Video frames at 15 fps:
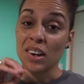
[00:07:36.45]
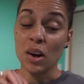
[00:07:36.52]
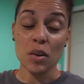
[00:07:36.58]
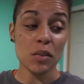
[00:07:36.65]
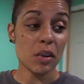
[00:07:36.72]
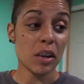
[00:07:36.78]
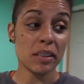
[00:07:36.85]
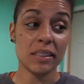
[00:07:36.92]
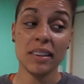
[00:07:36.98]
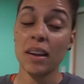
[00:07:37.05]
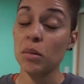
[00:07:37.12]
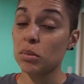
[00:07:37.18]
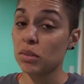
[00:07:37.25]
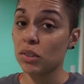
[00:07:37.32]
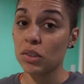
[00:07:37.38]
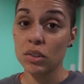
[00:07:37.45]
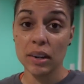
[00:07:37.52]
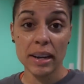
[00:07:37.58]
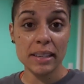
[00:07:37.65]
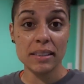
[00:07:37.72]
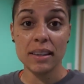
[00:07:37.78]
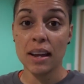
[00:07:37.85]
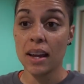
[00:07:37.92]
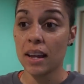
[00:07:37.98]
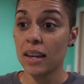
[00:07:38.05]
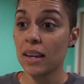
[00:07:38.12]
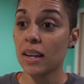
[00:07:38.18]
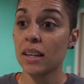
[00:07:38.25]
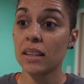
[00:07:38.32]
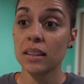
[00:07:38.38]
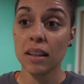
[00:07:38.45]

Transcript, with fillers: Overall, today was a great day.